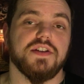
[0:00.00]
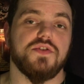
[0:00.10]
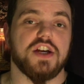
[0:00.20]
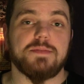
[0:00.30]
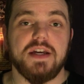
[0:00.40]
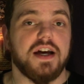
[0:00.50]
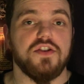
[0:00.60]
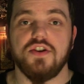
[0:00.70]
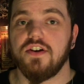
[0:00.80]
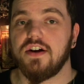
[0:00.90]
So just
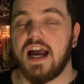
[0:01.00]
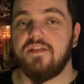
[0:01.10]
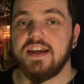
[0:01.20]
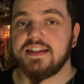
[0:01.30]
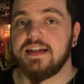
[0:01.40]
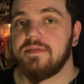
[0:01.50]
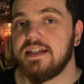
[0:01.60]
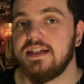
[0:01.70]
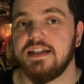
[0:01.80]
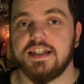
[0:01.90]
because you're having
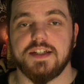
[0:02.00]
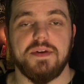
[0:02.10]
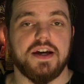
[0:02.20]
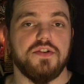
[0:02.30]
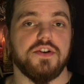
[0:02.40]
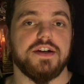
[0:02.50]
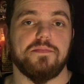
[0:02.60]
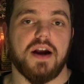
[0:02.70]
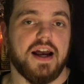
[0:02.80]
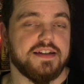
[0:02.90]
sleeplessness, just because you're
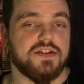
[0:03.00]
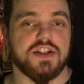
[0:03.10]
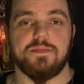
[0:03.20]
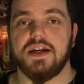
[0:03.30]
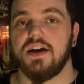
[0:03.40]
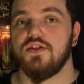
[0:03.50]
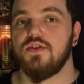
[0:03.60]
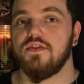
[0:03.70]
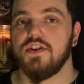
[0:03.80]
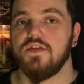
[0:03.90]
depressed, just because
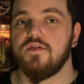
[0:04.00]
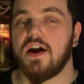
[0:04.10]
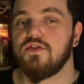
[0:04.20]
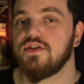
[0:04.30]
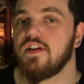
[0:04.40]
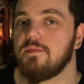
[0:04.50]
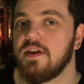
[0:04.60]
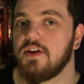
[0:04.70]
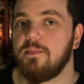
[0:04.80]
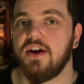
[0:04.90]
you found yourself
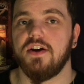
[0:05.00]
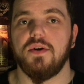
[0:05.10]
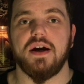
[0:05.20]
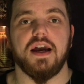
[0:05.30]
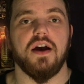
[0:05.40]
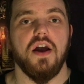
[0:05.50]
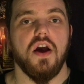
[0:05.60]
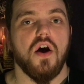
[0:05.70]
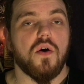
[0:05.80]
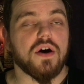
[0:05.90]
be a little paranoia,
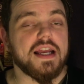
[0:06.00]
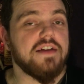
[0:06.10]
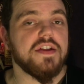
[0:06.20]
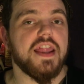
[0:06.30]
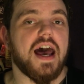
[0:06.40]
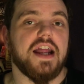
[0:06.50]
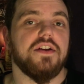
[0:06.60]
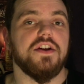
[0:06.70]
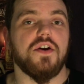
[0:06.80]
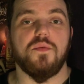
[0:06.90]
or even
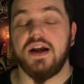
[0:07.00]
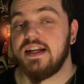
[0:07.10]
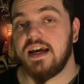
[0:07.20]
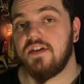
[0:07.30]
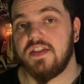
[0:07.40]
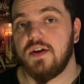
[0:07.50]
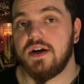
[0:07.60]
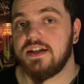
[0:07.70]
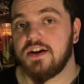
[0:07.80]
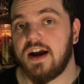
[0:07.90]
that, one day everything
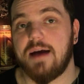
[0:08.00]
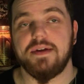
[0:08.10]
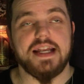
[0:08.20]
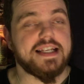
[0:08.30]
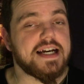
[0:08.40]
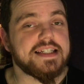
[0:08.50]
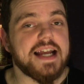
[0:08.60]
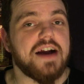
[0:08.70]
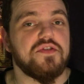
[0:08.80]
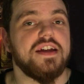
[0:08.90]
went to crap, it doesn't
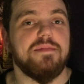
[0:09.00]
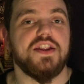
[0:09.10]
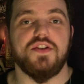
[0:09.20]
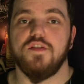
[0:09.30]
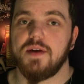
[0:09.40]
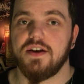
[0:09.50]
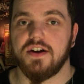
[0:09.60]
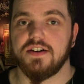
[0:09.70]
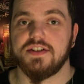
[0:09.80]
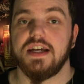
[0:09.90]
actually mean that you've been
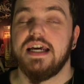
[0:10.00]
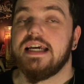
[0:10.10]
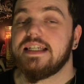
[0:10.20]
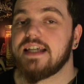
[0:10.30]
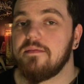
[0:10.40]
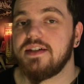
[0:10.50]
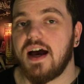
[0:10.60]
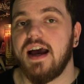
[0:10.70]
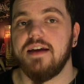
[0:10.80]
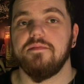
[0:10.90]
cursed.
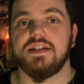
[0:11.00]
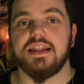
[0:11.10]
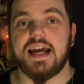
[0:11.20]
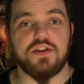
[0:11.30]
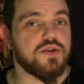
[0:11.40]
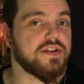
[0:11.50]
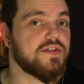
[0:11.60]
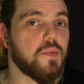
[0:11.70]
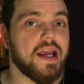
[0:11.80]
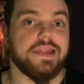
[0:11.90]
Sometimes that's just
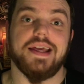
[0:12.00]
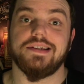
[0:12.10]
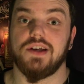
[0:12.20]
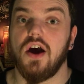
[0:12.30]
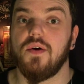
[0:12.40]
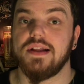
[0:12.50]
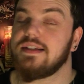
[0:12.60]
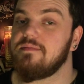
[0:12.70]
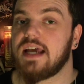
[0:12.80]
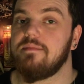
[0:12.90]
the way things go, and
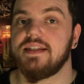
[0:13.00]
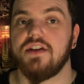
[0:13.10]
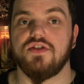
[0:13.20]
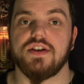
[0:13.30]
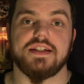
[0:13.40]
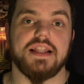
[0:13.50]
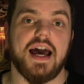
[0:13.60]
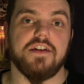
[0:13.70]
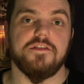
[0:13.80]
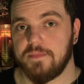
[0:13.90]
sometimes that's just
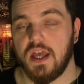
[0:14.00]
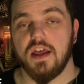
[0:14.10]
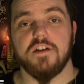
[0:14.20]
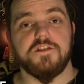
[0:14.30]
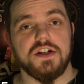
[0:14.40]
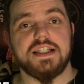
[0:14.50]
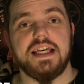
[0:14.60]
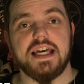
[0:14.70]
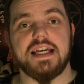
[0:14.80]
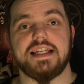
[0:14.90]
life. The first
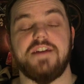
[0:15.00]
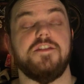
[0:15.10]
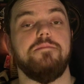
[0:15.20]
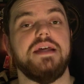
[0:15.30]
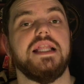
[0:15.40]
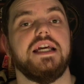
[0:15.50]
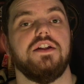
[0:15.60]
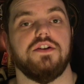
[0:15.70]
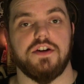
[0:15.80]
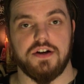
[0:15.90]
thing is a
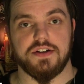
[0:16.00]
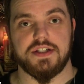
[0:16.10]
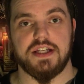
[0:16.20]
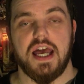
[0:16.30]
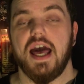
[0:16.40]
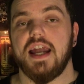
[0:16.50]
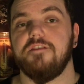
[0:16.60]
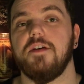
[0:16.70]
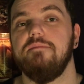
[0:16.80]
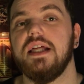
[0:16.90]
familial curse. And a
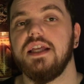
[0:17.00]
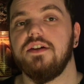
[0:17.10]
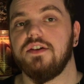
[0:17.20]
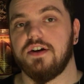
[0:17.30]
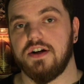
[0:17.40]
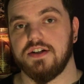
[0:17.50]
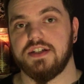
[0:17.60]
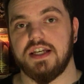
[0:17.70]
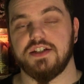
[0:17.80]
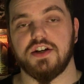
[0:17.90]
familial
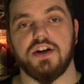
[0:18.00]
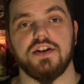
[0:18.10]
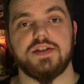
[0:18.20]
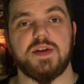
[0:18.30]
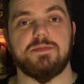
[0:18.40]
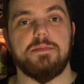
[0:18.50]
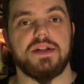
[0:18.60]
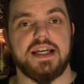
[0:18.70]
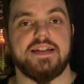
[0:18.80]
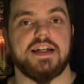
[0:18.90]
curse is a curse that's been
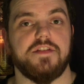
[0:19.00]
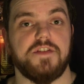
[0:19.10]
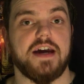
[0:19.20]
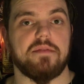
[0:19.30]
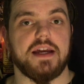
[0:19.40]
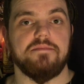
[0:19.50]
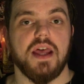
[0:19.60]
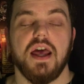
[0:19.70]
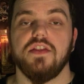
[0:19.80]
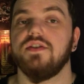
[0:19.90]
placed on a family.
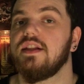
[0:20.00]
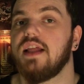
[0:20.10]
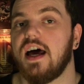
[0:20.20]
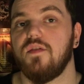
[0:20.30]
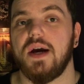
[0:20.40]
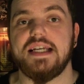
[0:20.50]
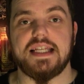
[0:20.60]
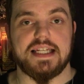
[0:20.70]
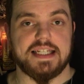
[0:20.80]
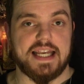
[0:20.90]
There's a lot of ways
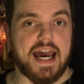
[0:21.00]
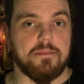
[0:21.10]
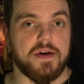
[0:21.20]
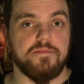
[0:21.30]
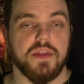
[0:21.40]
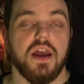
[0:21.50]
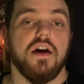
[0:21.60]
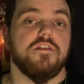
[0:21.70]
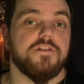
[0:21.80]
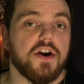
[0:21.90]
that this can happen.
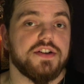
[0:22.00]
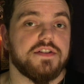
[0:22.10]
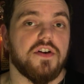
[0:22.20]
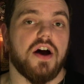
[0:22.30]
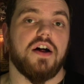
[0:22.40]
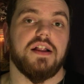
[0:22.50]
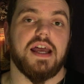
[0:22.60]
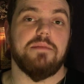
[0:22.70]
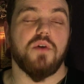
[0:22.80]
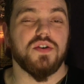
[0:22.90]
First of all,
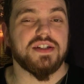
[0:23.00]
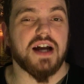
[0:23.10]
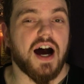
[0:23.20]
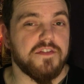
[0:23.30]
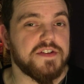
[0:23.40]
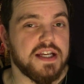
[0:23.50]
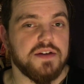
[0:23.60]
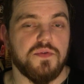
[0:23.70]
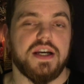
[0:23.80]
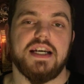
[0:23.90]
and most
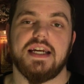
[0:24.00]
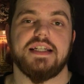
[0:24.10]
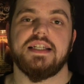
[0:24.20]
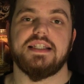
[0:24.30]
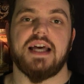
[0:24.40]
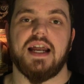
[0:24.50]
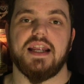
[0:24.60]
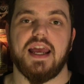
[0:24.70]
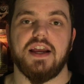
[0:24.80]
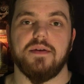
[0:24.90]
often what it is that
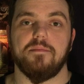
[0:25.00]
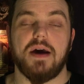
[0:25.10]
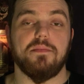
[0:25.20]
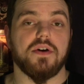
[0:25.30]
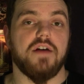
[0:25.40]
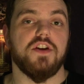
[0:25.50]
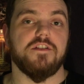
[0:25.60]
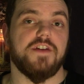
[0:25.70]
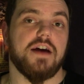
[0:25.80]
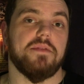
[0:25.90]
a member of
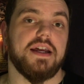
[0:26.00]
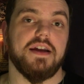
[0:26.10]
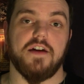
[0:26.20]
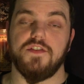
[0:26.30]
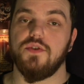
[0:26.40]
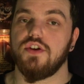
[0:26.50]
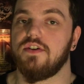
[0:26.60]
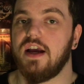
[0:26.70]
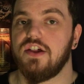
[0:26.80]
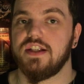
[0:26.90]
your family a few
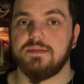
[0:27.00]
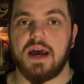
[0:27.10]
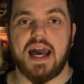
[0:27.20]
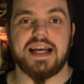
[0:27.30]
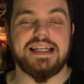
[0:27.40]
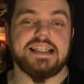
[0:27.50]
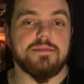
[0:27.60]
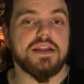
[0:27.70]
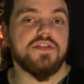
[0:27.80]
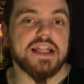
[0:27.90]
generations back did
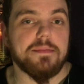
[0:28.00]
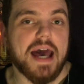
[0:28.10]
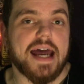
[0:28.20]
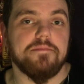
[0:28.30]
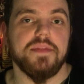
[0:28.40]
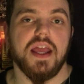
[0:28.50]
something really bad.